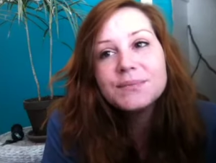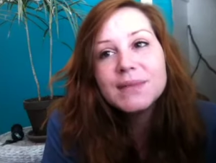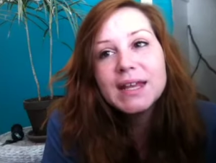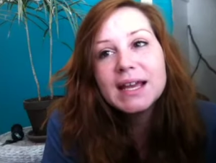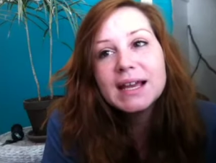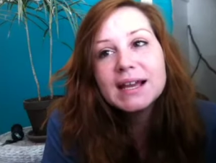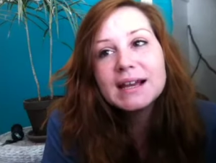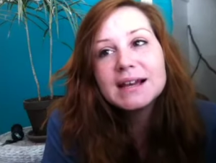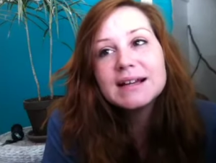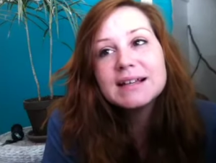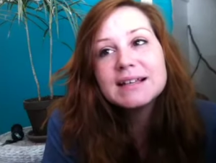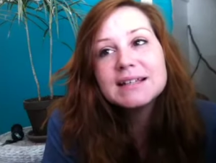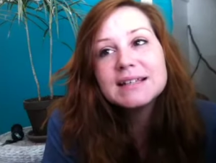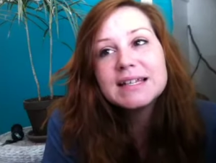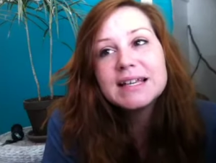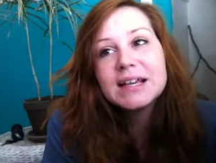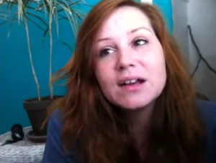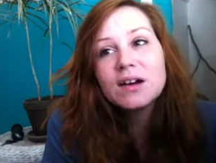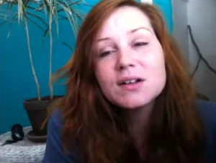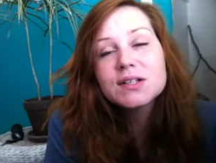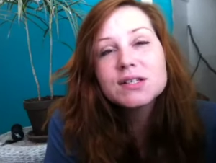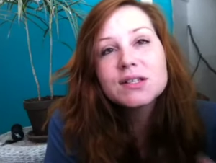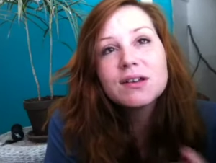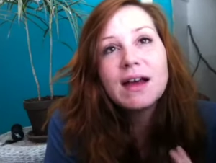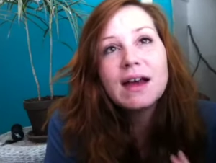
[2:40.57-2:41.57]
and he
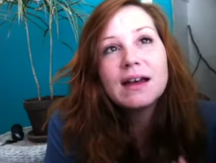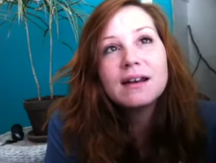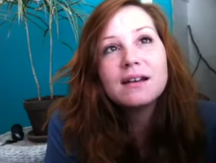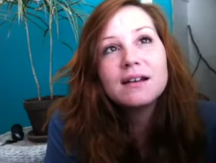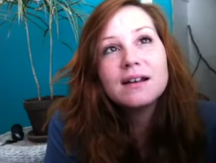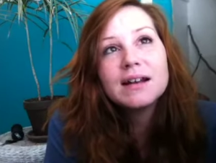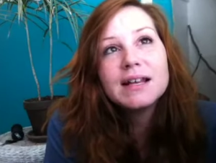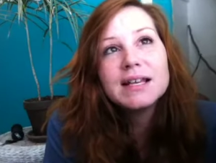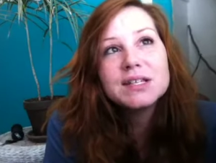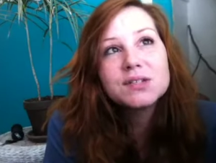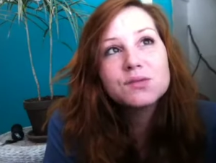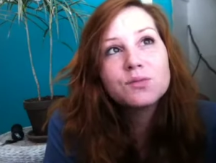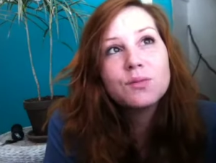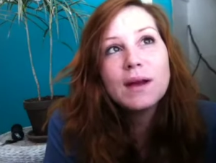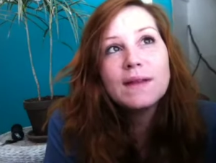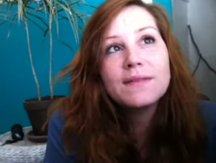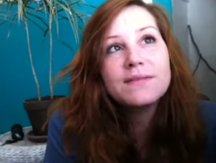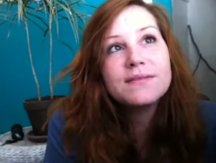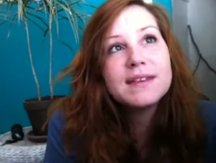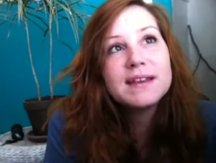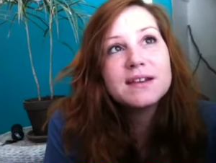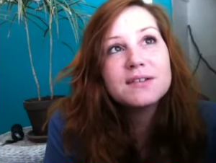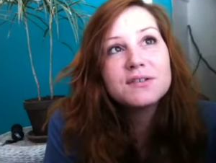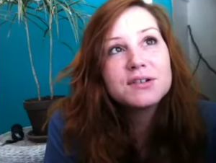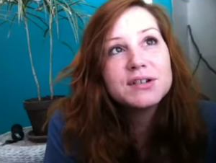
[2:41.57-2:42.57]
also had on his red
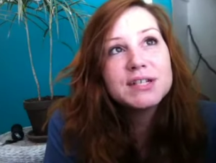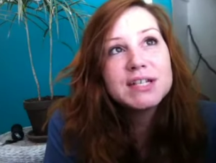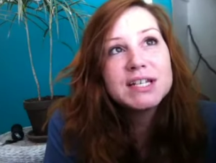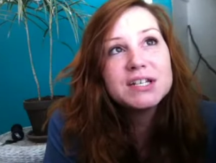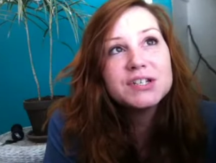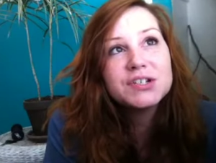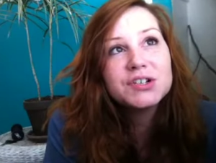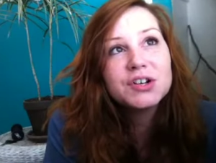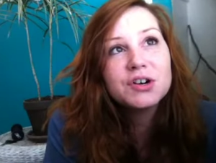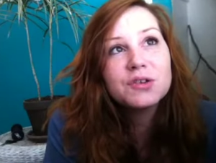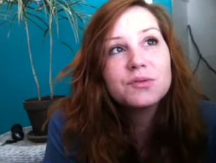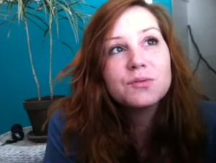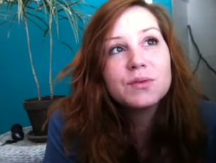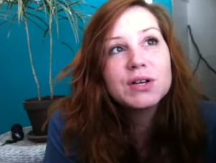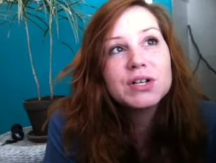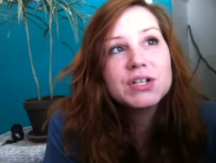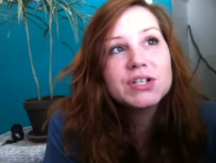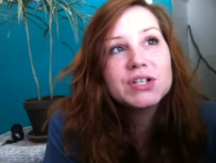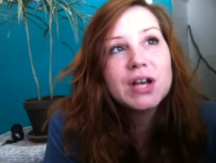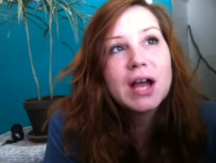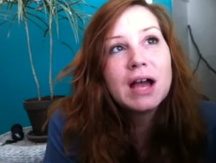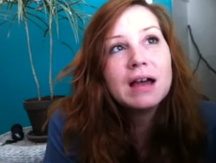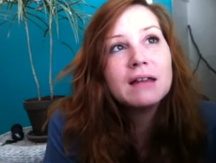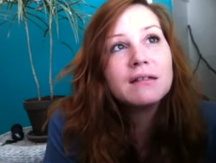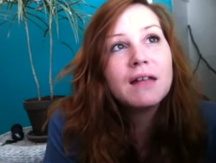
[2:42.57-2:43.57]
theater t shirt,
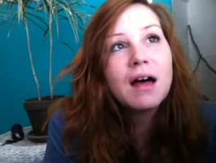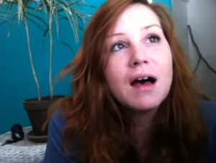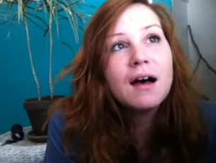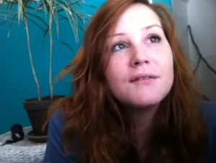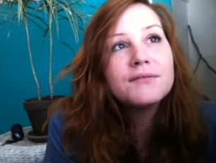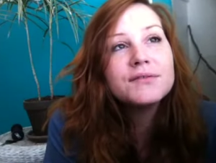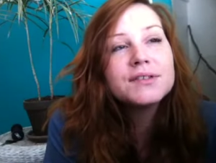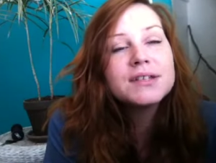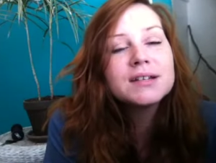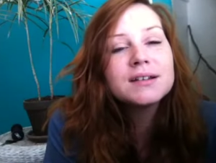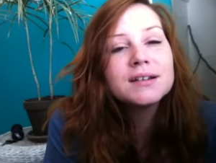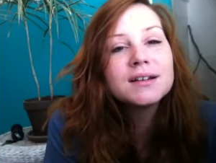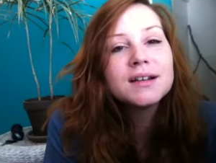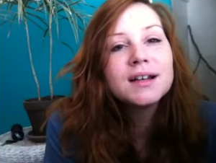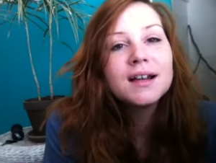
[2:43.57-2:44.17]
which I loved